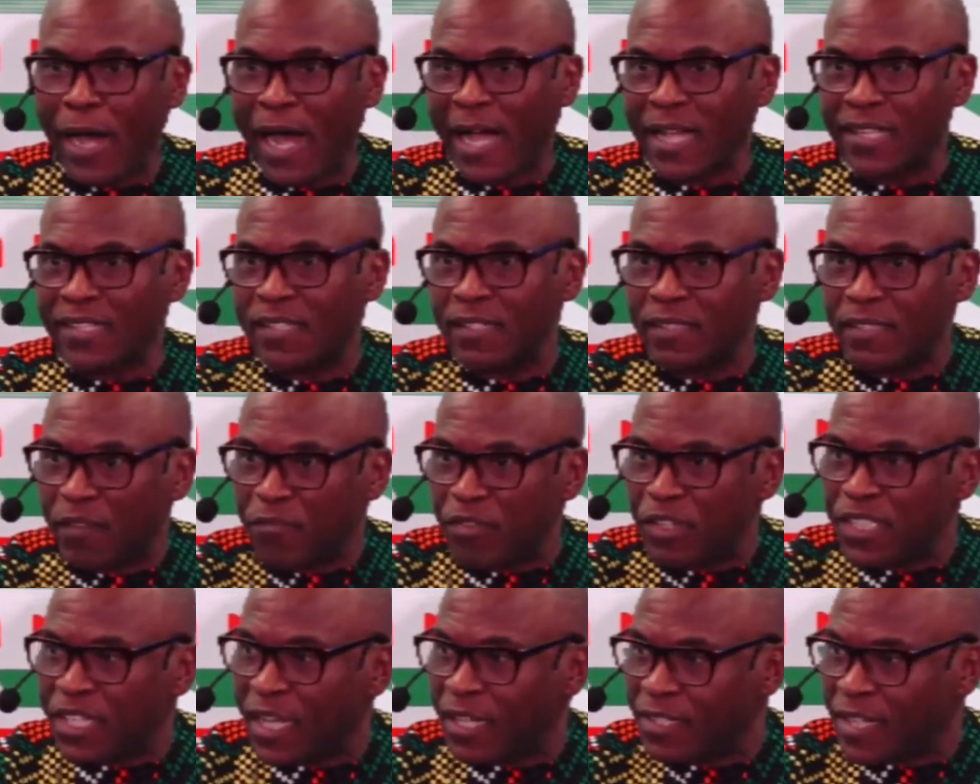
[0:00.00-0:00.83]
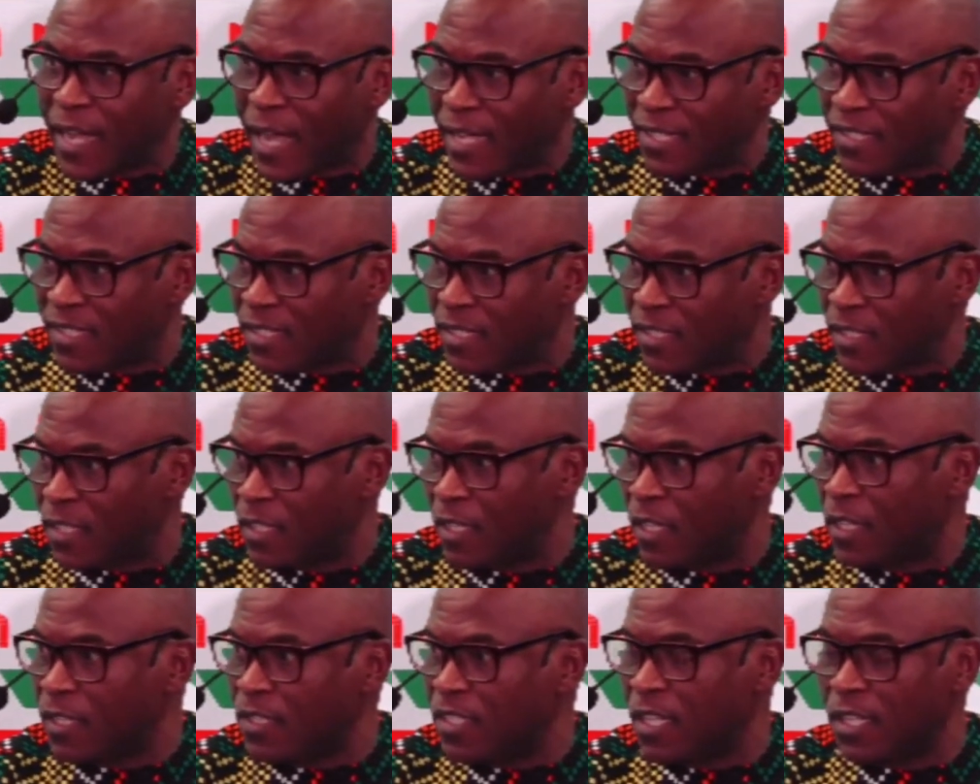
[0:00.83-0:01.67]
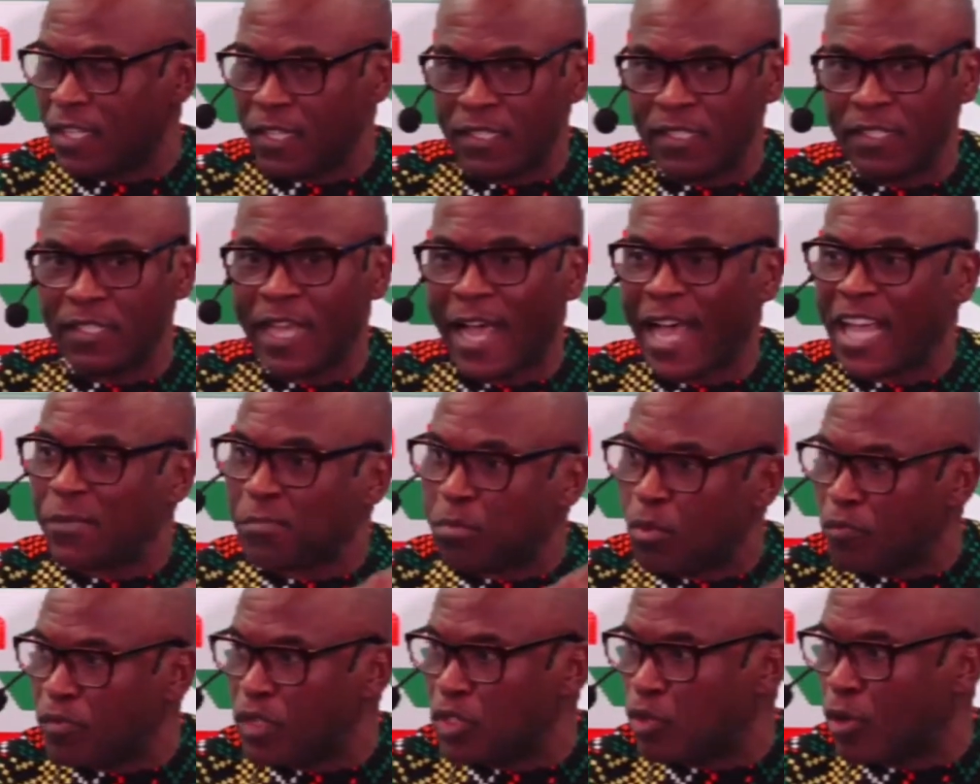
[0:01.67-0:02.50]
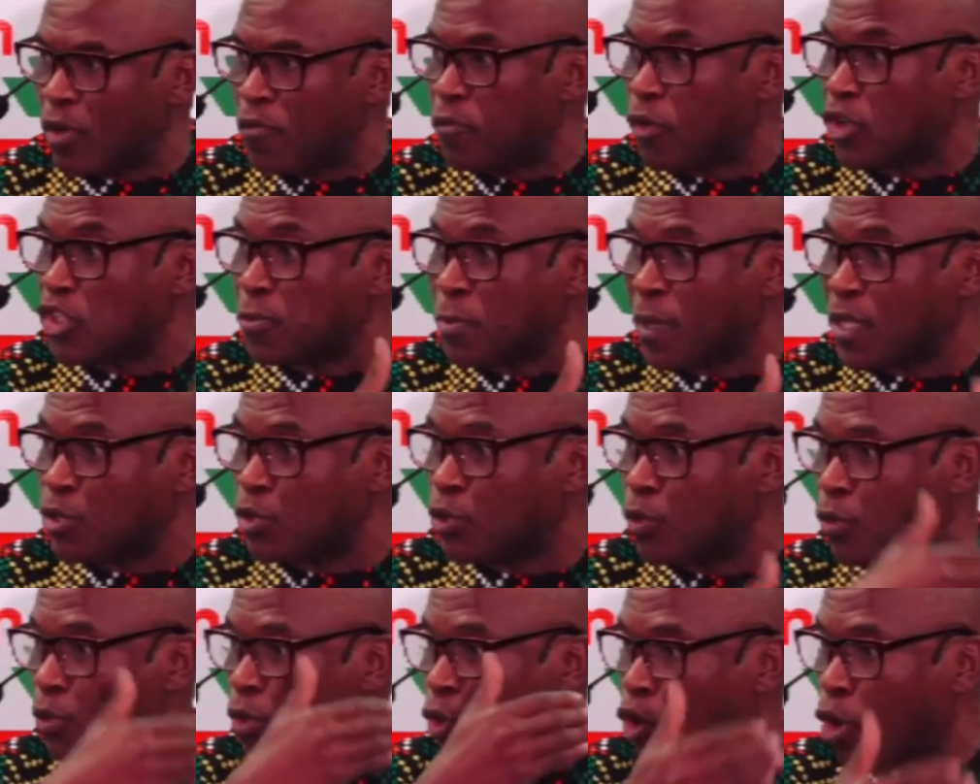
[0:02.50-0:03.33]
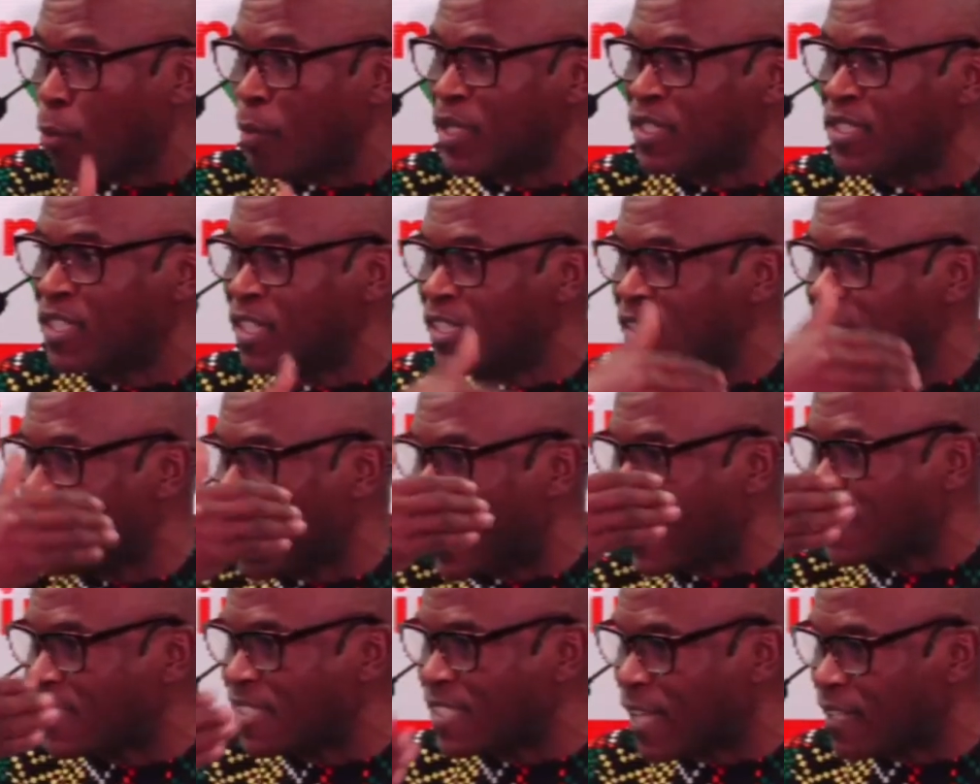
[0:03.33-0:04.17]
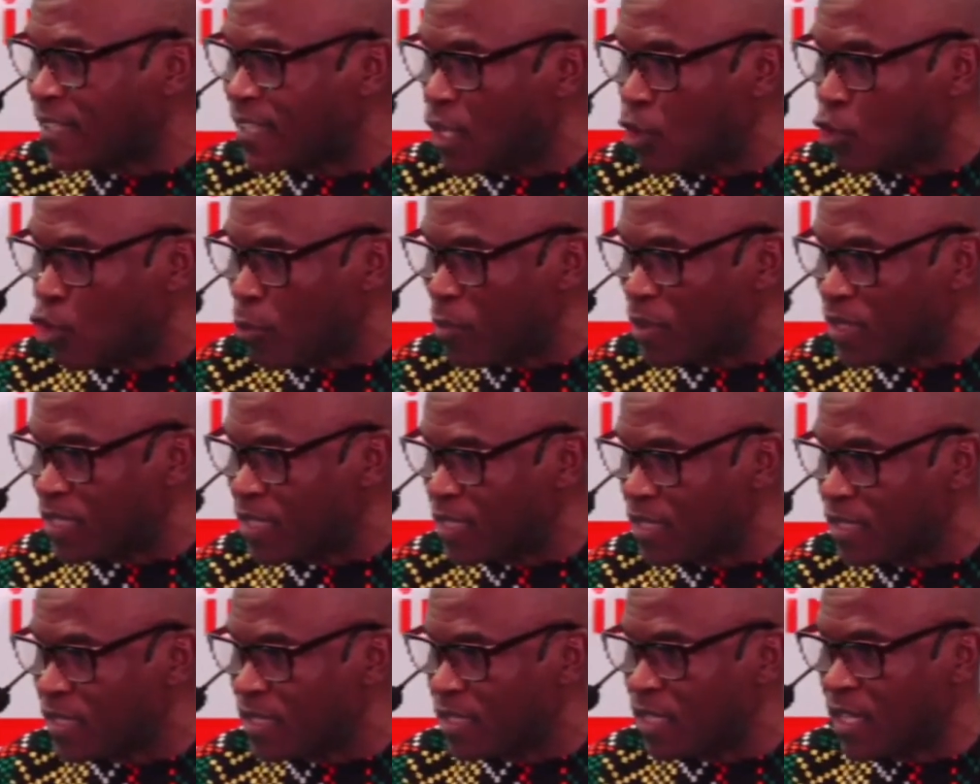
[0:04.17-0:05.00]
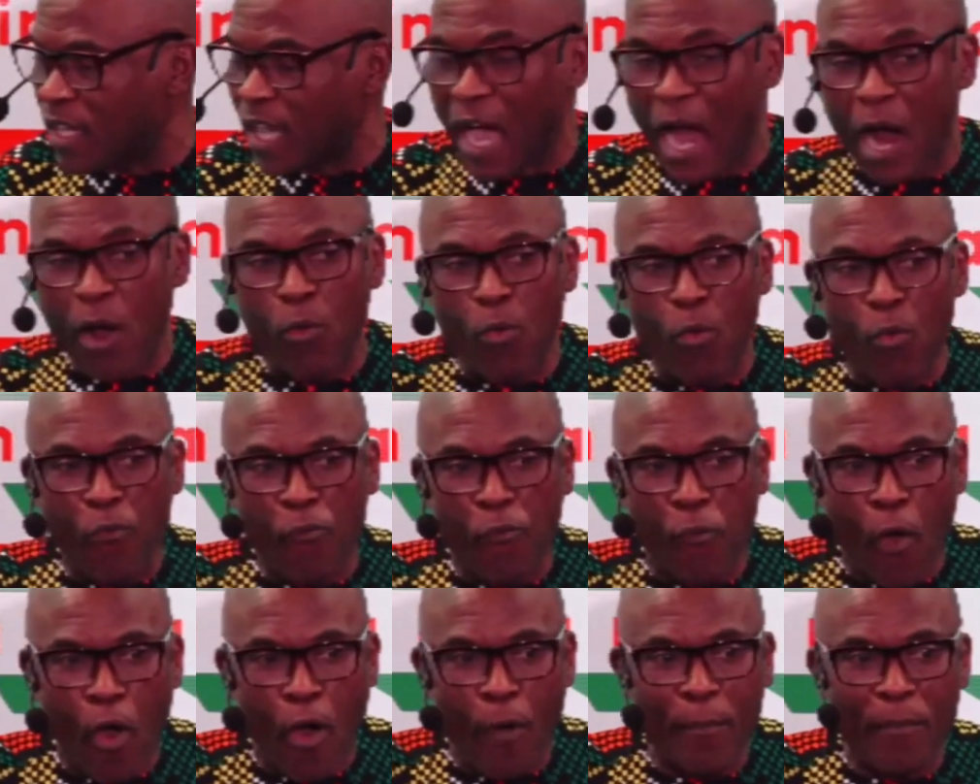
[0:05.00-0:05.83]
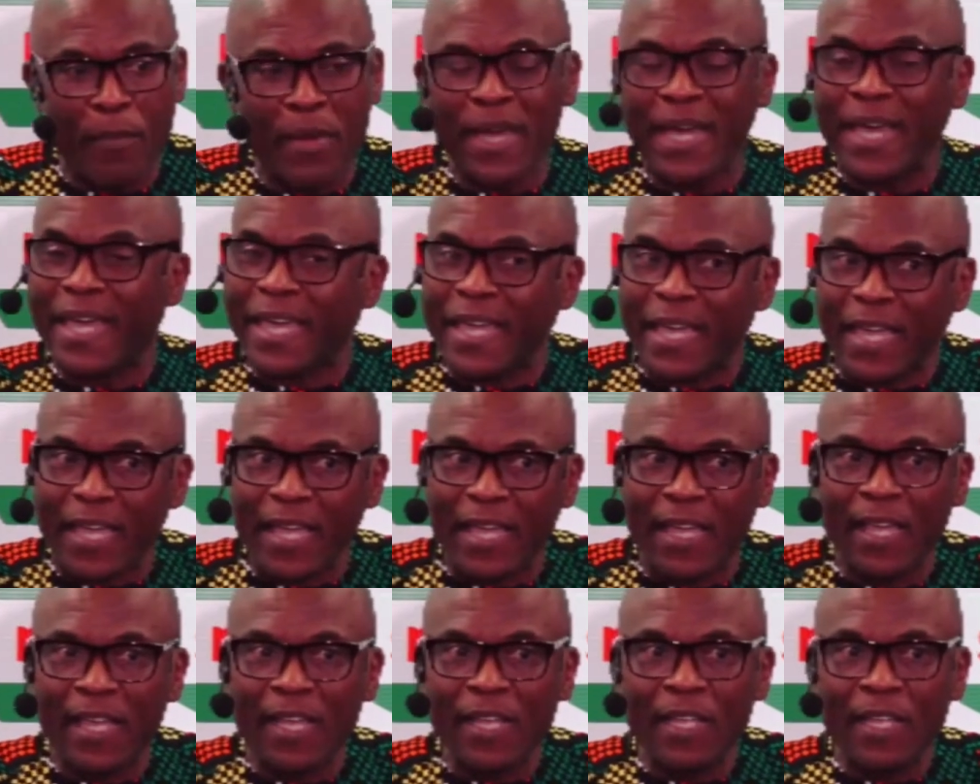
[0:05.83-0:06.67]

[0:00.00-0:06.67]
as deficient as it is, has provision for special committees and standing committees. I will form a